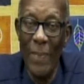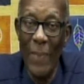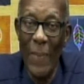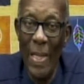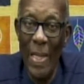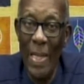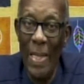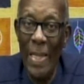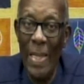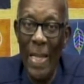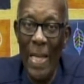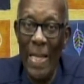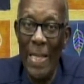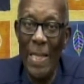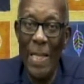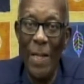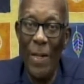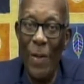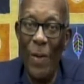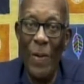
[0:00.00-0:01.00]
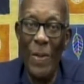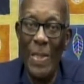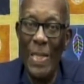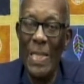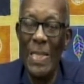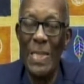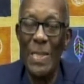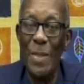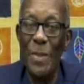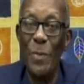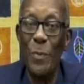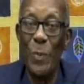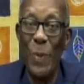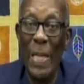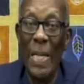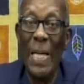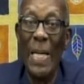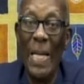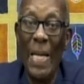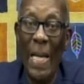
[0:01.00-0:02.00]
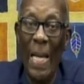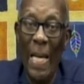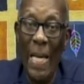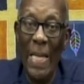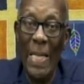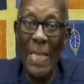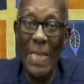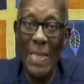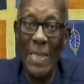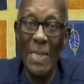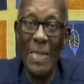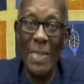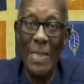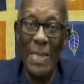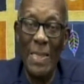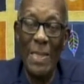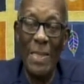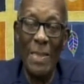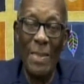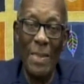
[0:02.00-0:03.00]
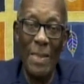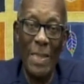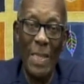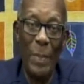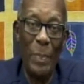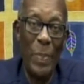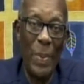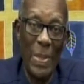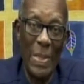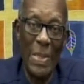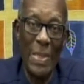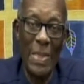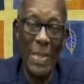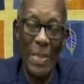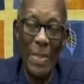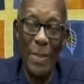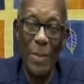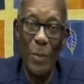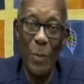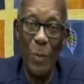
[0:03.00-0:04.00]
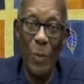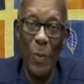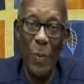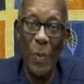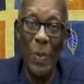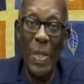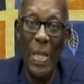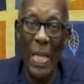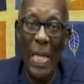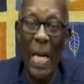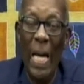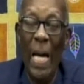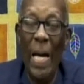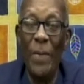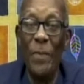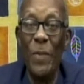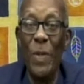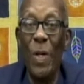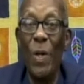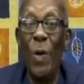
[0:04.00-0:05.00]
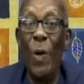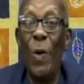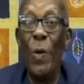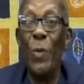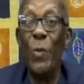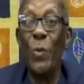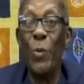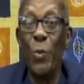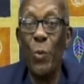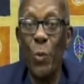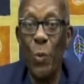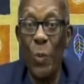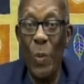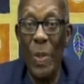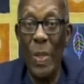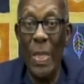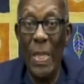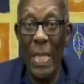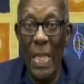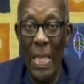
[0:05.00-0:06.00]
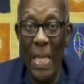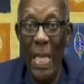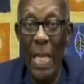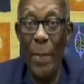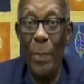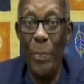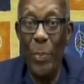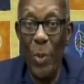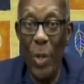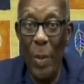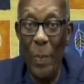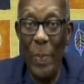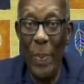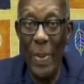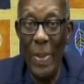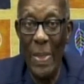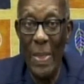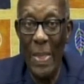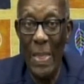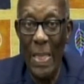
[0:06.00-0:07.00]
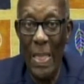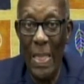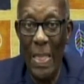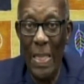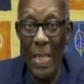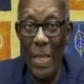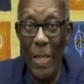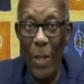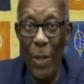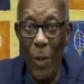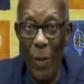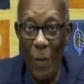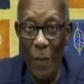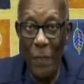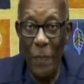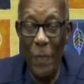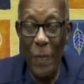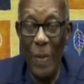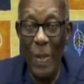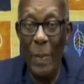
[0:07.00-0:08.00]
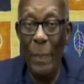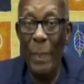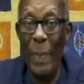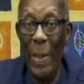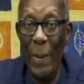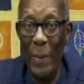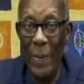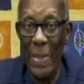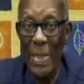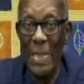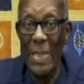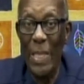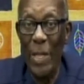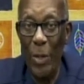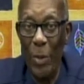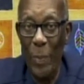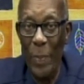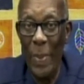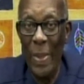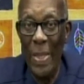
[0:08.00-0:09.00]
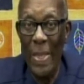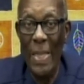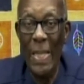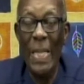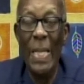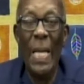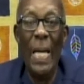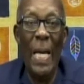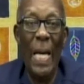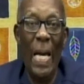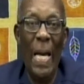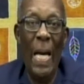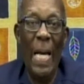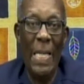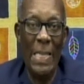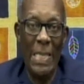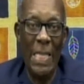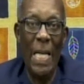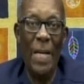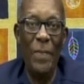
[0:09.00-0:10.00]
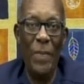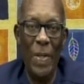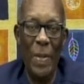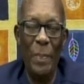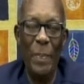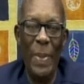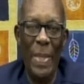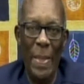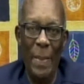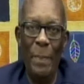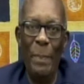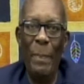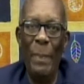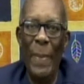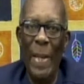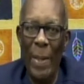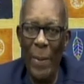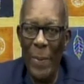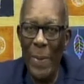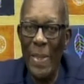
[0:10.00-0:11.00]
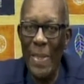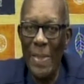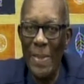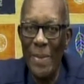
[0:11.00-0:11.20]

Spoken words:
in that the law doesn't recognize the persons who haven't gone through a proper lawful marriage ceremony as having been married.